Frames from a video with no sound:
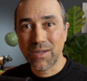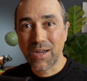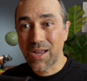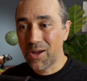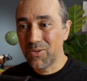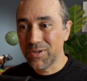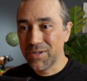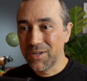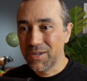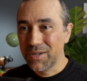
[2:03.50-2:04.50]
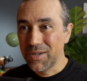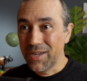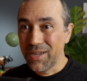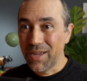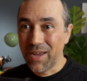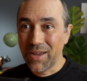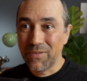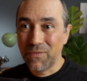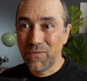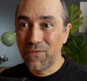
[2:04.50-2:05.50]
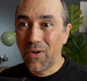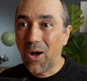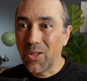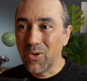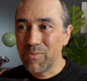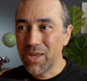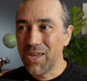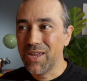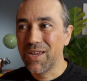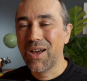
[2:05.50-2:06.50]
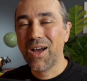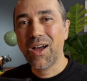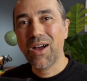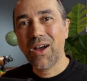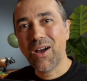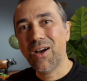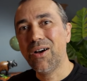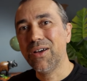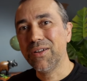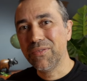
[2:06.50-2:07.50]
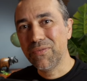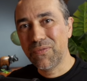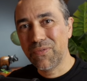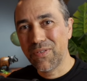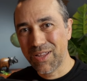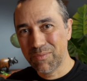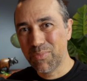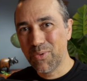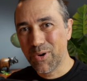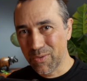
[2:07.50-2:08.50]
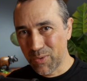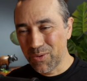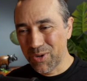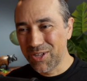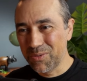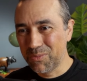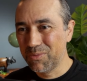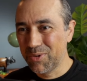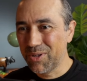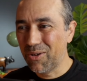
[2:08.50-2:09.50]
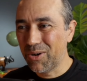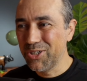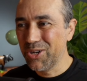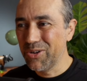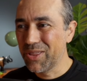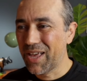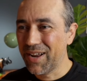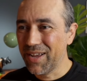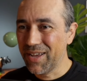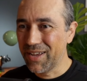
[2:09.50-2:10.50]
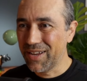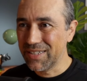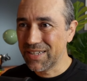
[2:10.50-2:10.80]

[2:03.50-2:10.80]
account, and follow me on Flipboard. We'll, we'll, we'll, I'll show you that in, in a